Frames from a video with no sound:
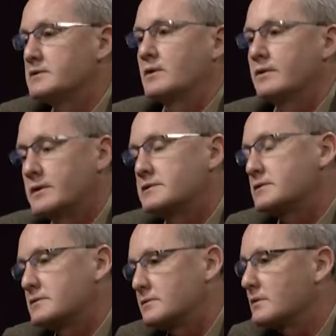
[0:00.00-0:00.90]
So it
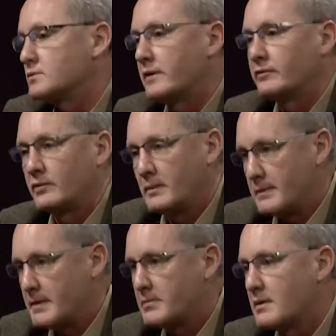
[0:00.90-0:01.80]
is, because we have so many
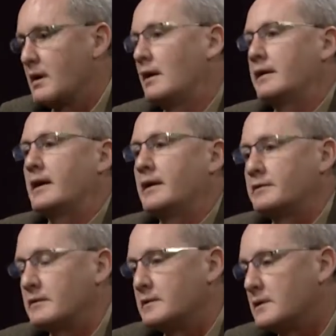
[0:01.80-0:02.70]
people calling
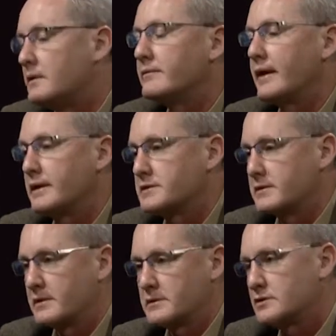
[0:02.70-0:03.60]
us and inviting us to things.